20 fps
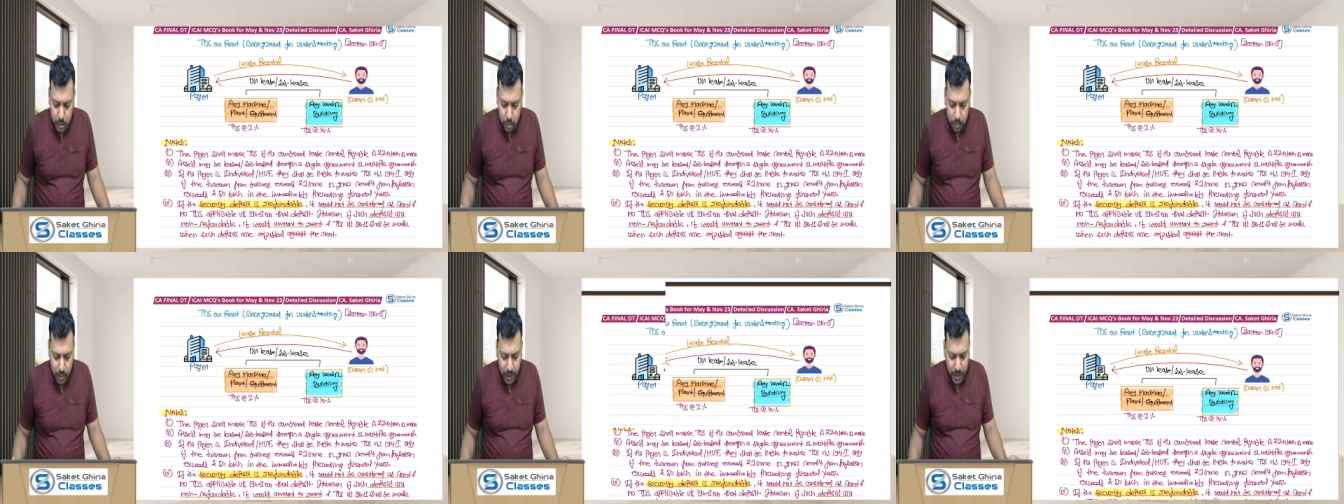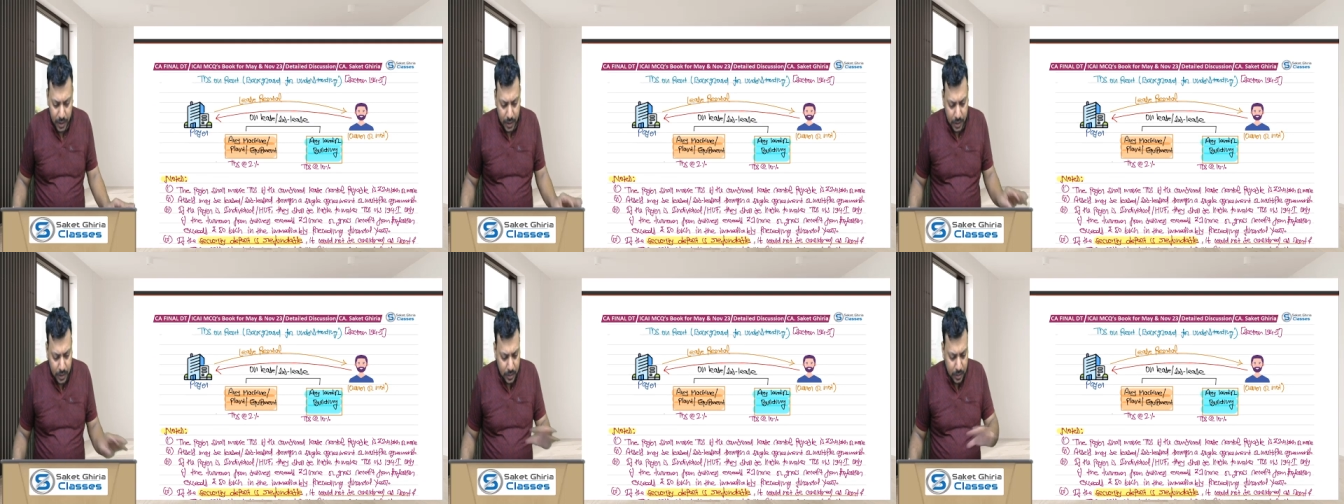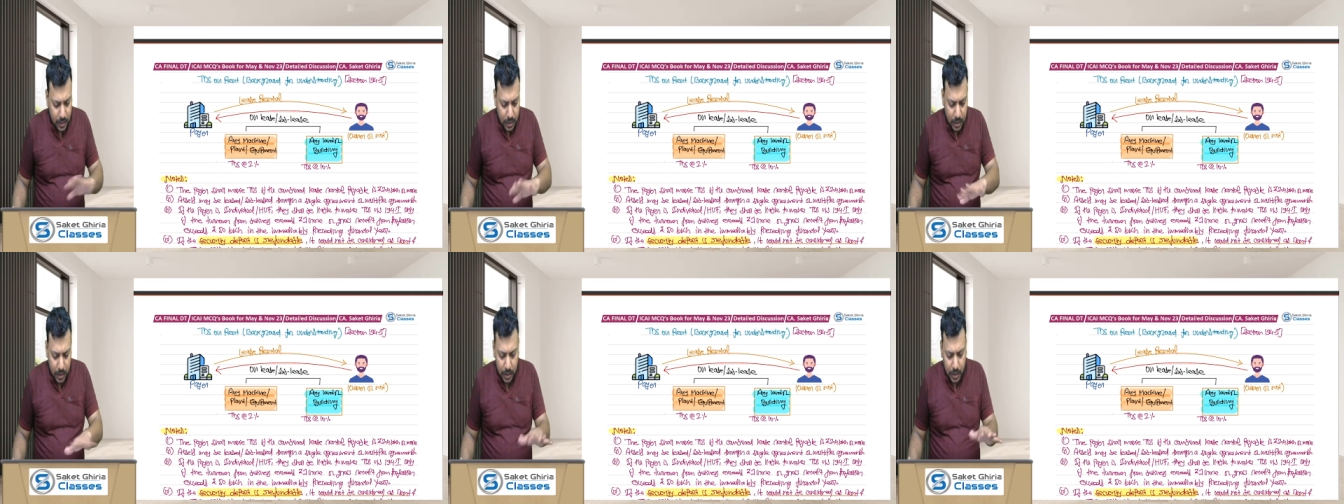So dear,
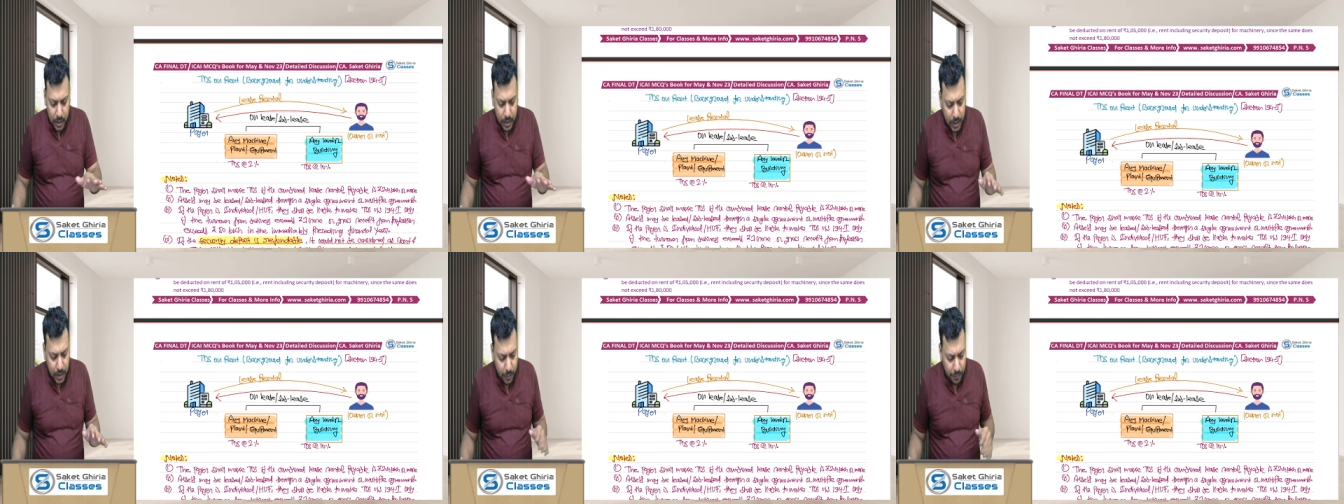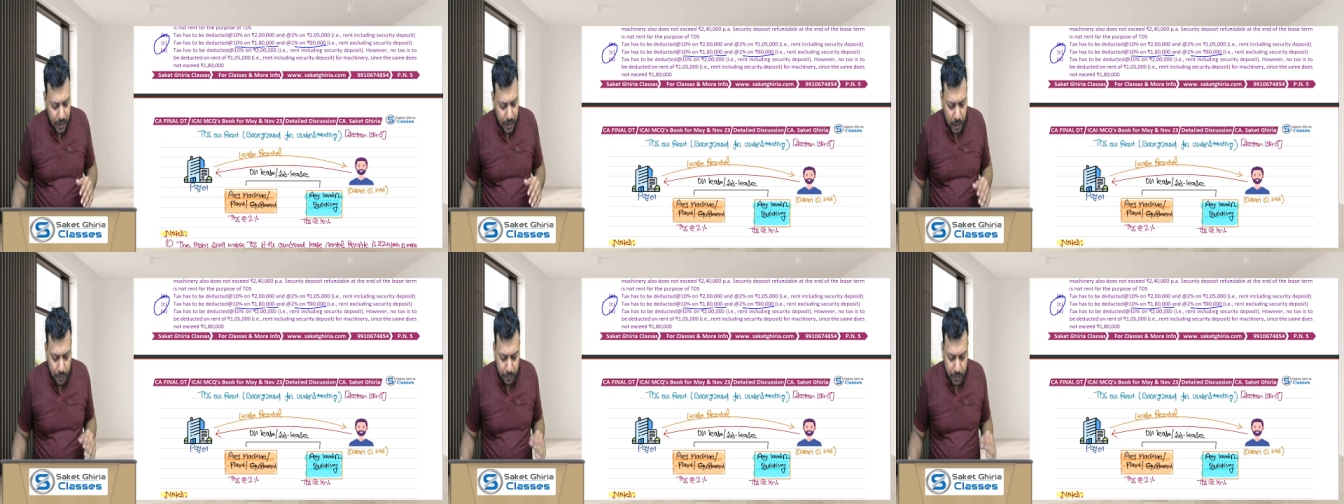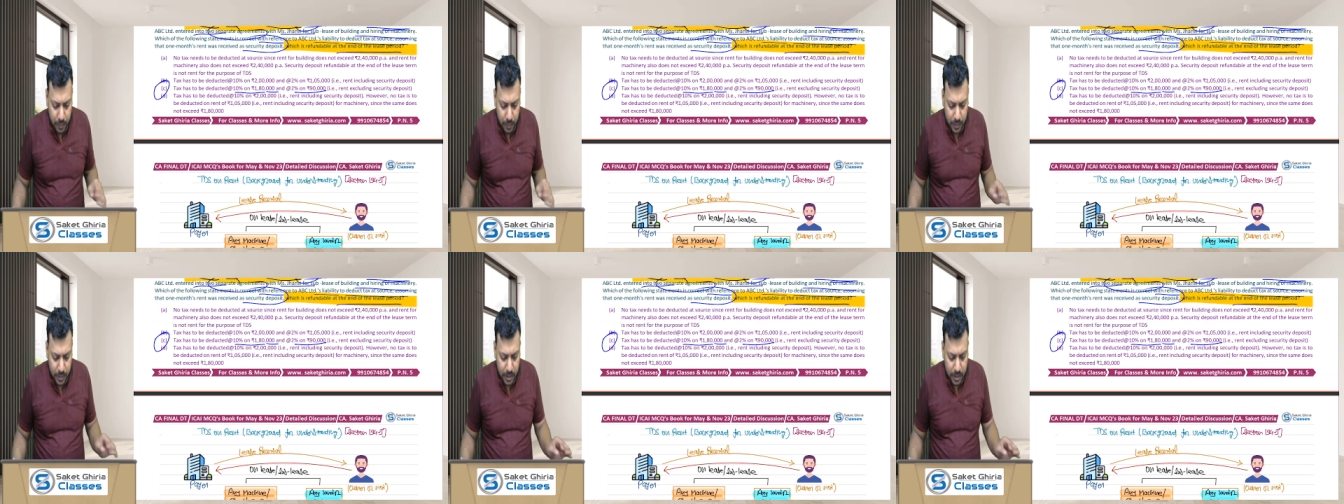here we have
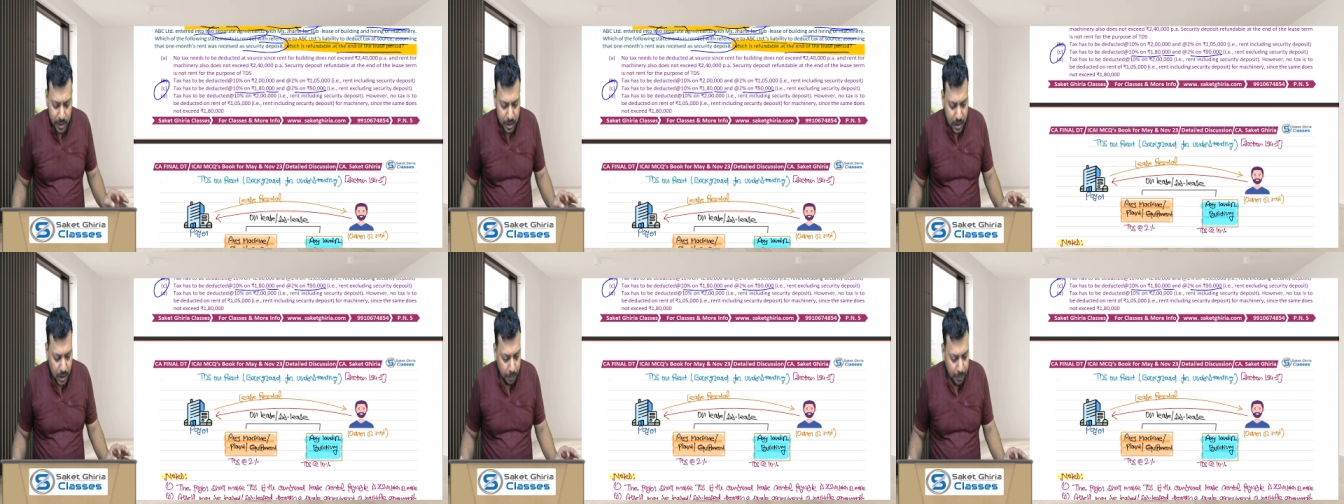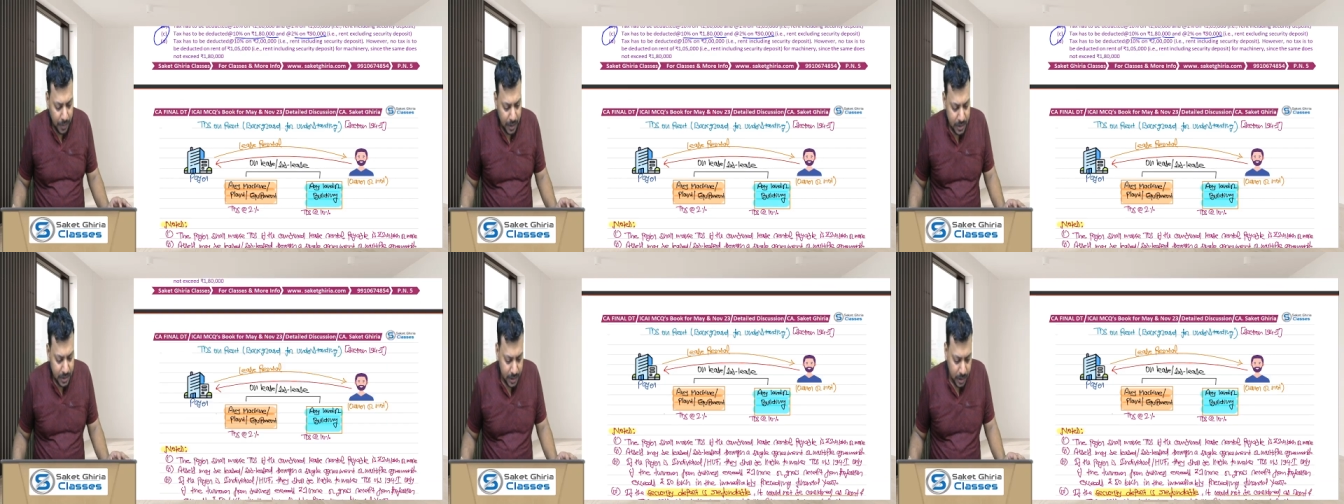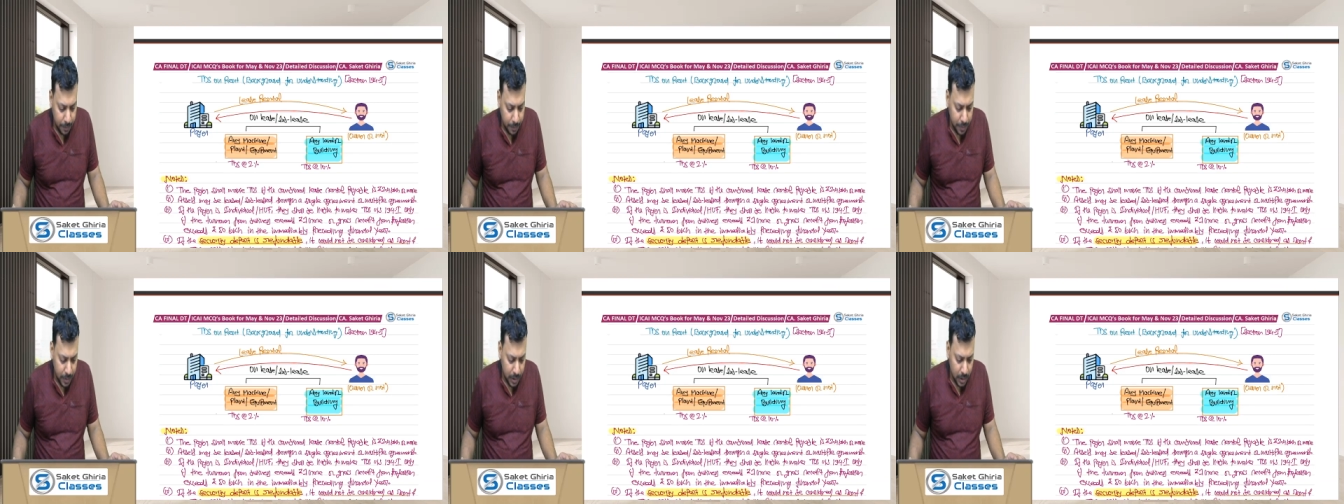given the step by
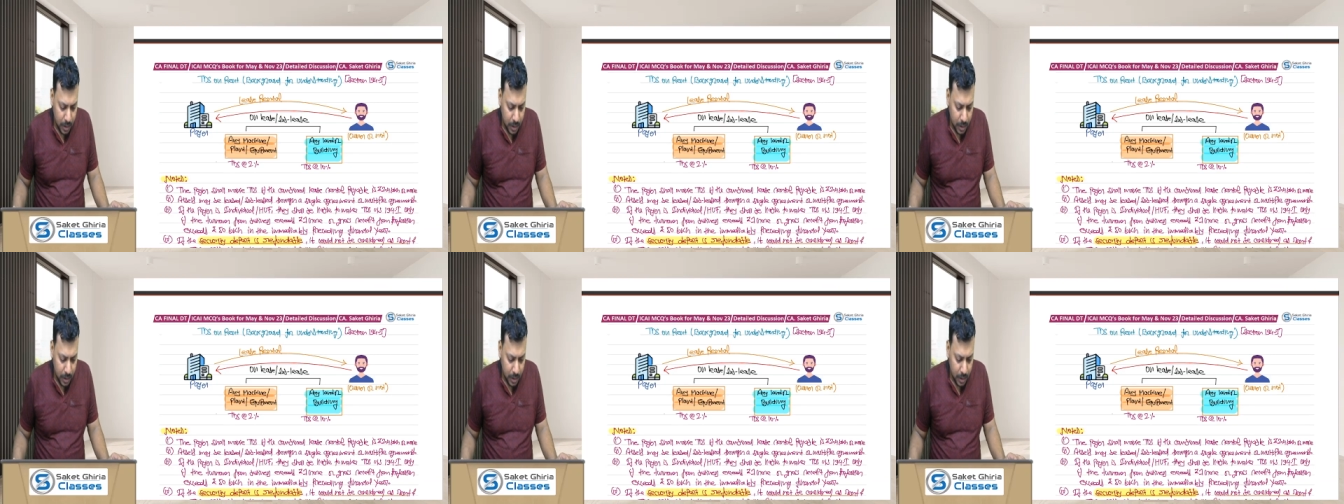step